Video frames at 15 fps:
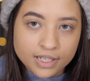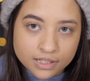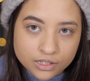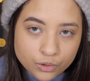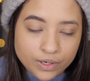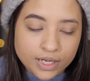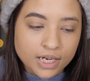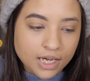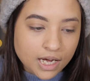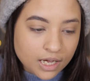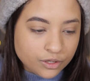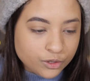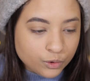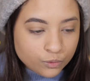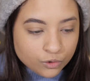It's really
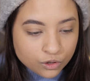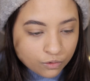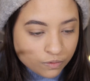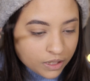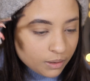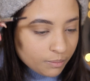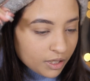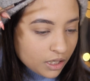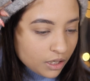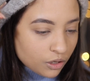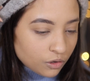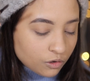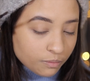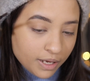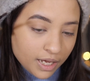hard to work with. I'm gonna
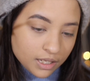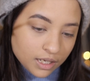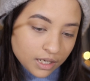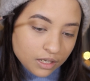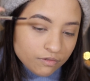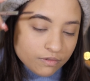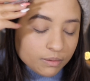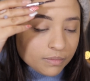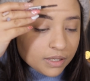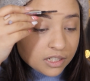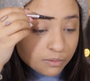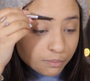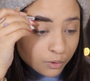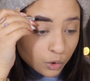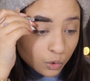go back in with my
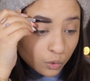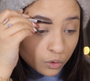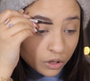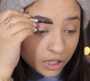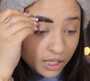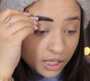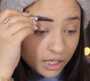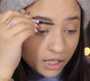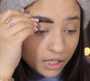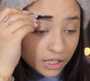spoolie